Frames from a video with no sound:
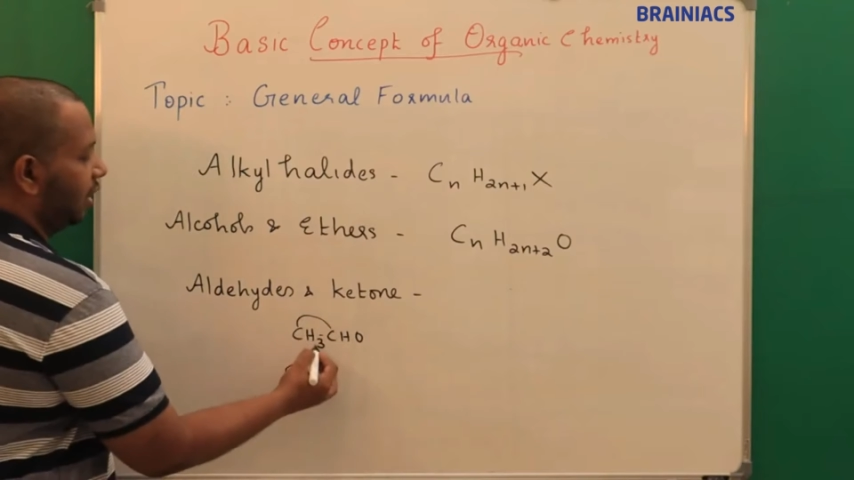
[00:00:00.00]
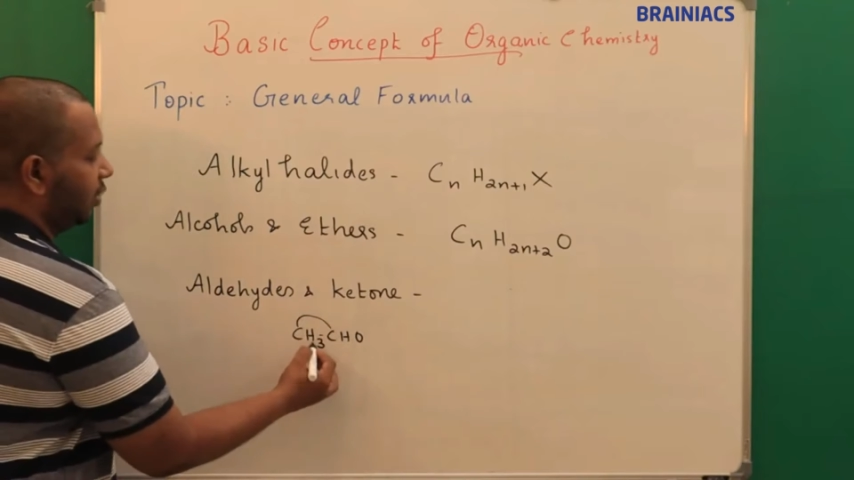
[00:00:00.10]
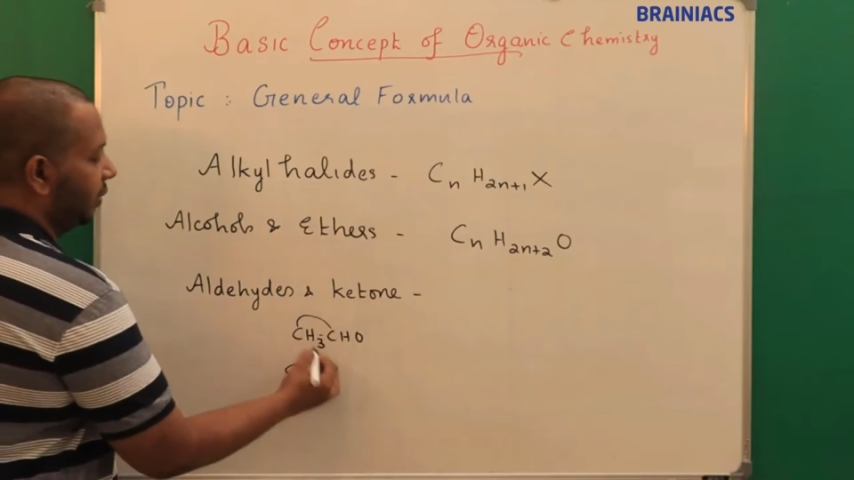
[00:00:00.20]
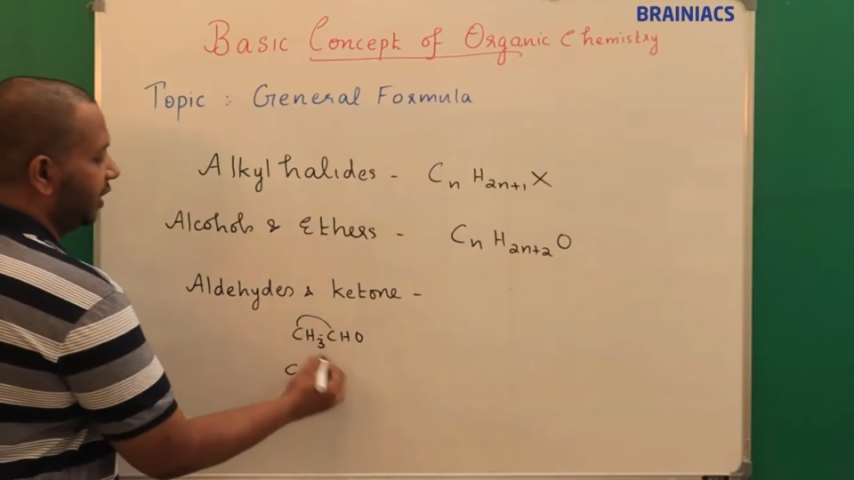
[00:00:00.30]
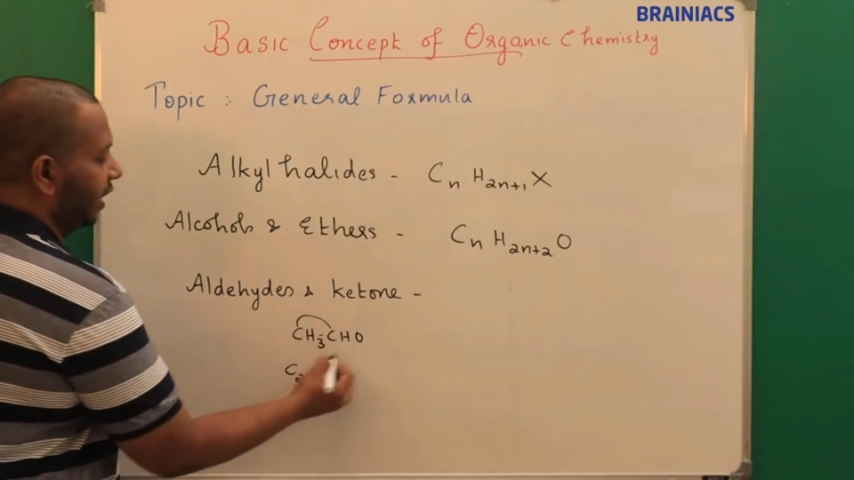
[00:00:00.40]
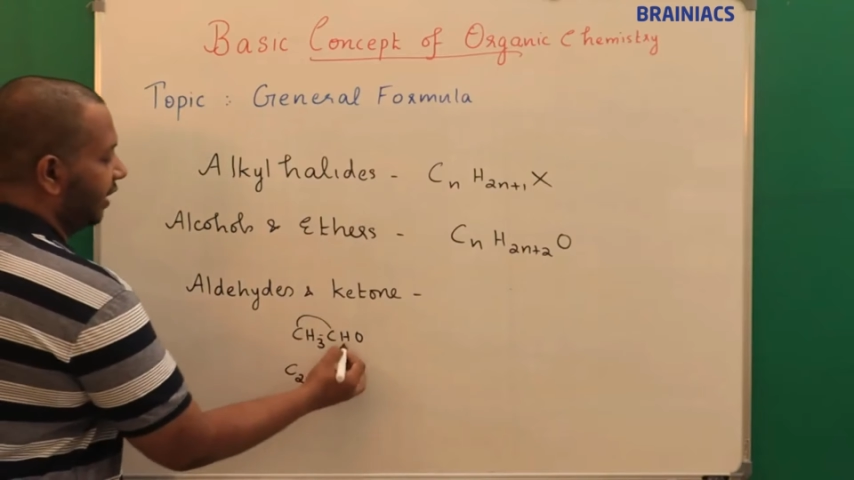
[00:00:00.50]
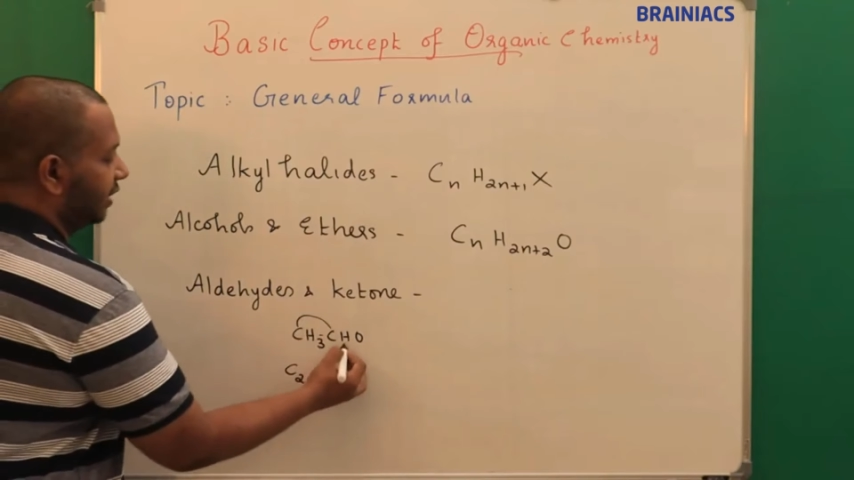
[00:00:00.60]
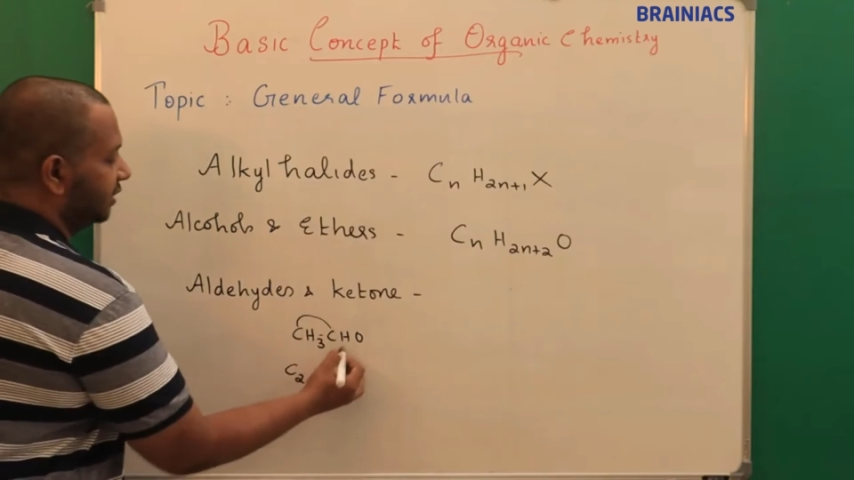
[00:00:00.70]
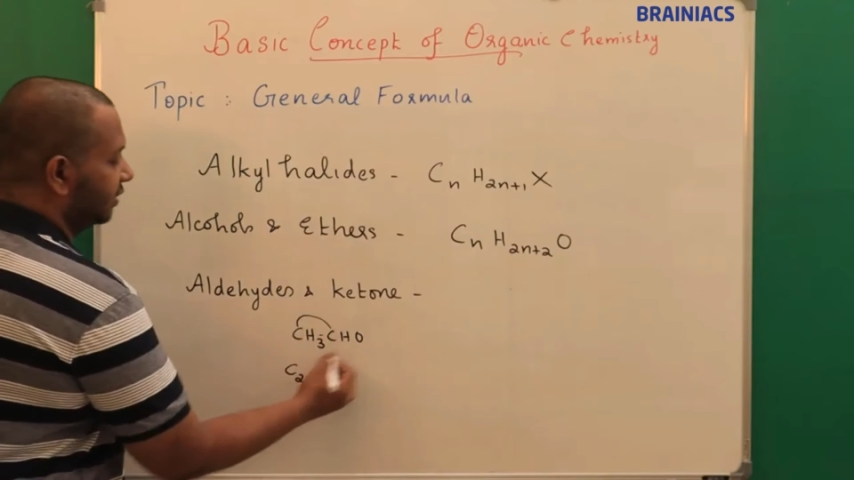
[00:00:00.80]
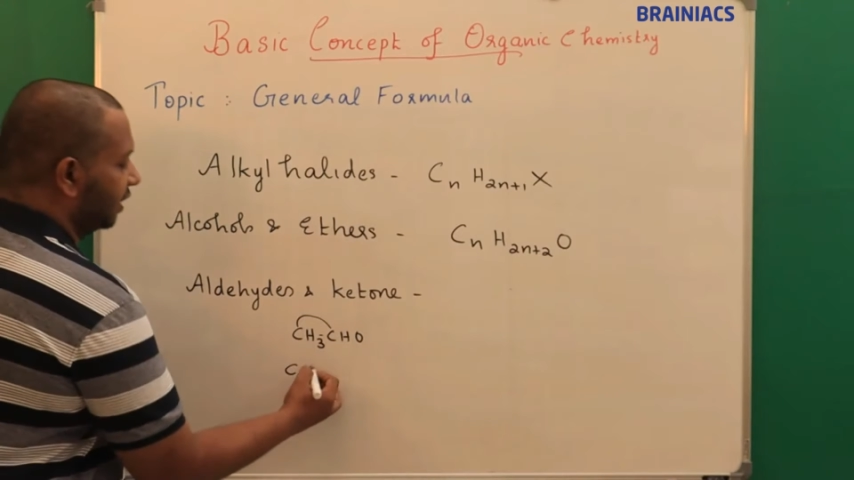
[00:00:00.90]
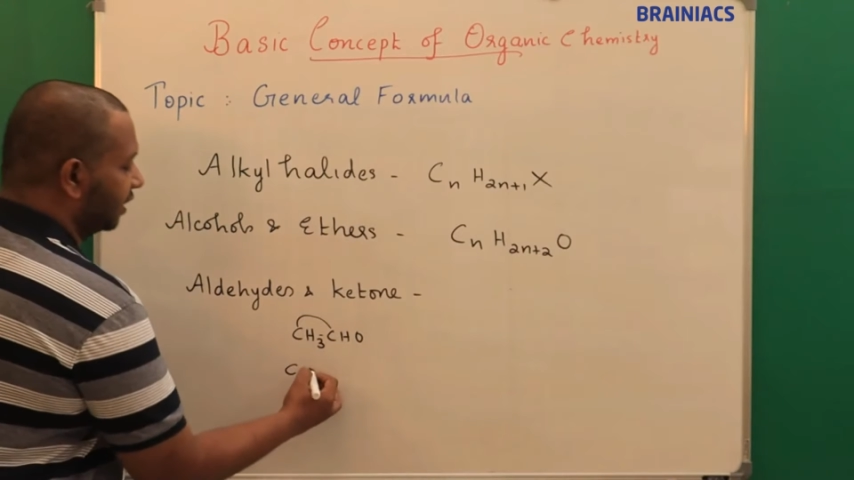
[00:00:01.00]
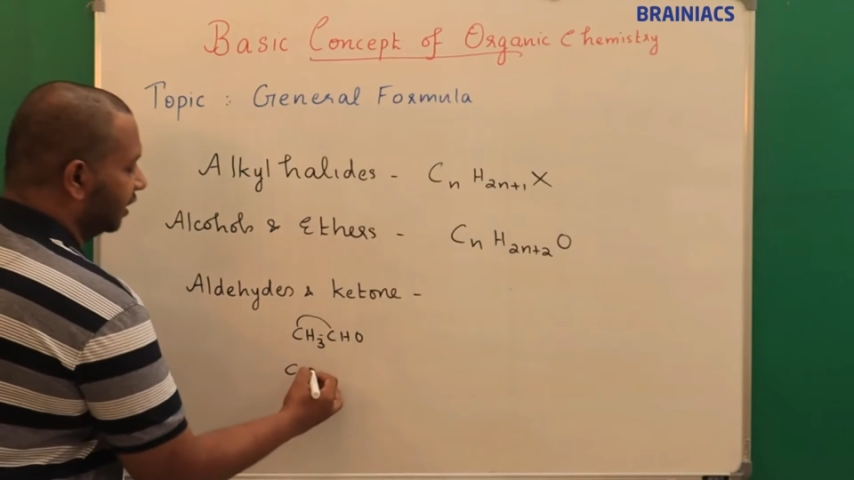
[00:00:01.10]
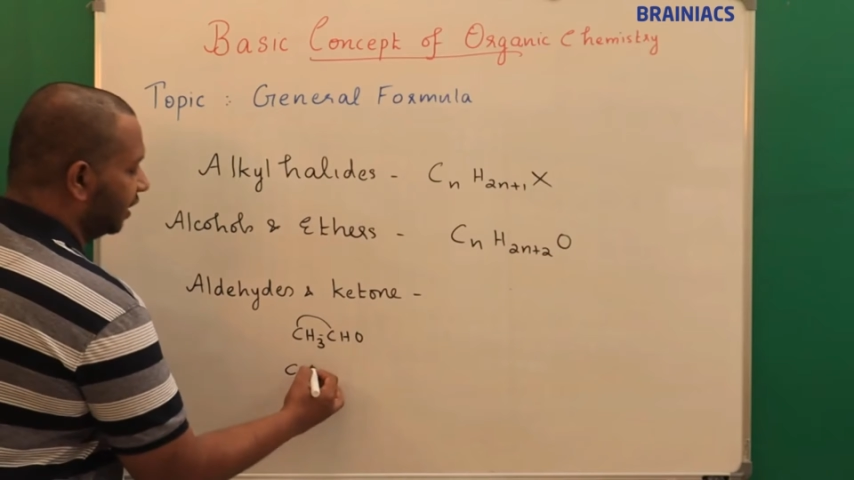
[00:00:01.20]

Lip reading: How many hydrogens are